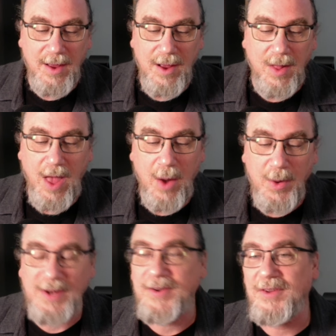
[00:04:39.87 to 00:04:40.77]

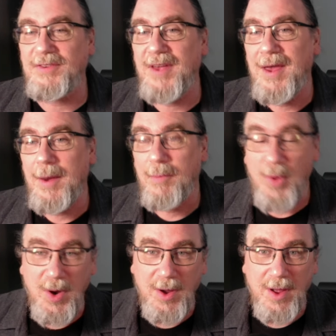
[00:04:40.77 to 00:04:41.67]
Karłowicz's
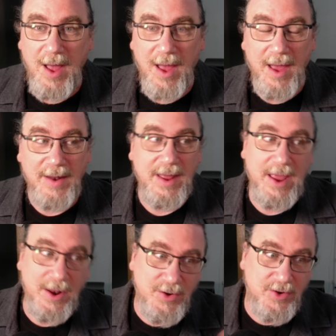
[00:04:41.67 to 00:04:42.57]
book on
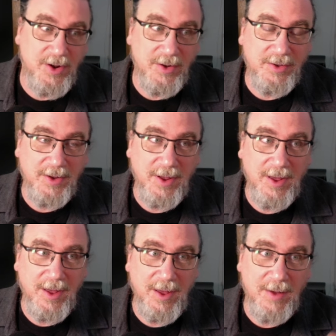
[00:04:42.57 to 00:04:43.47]
ancient
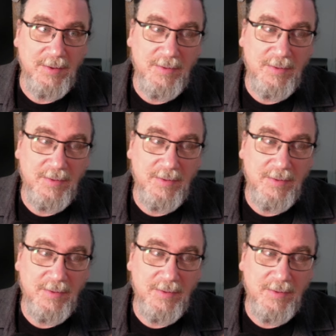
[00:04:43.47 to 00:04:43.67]
uh,